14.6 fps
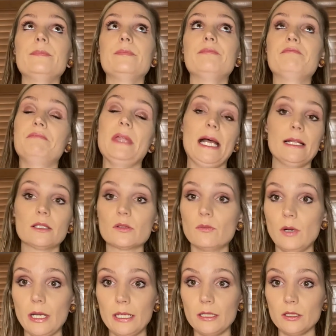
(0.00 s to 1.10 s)
That's
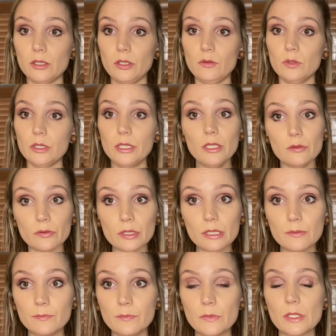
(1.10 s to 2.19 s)
what you will use.
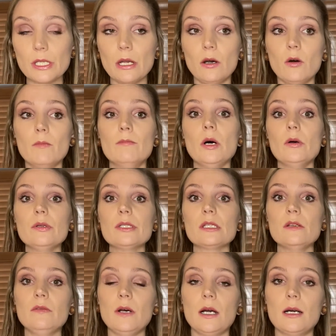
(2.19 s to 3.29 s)
So most
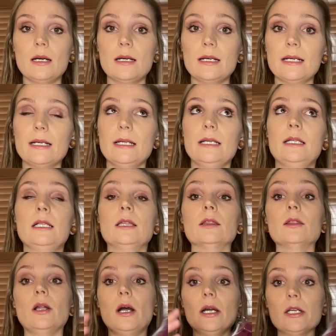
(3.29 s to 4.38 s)
of our
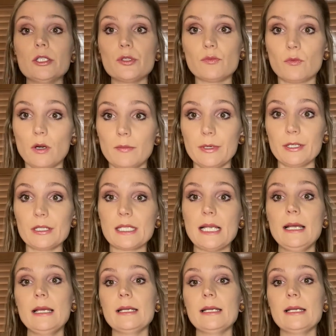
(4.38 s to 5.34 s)
large warmers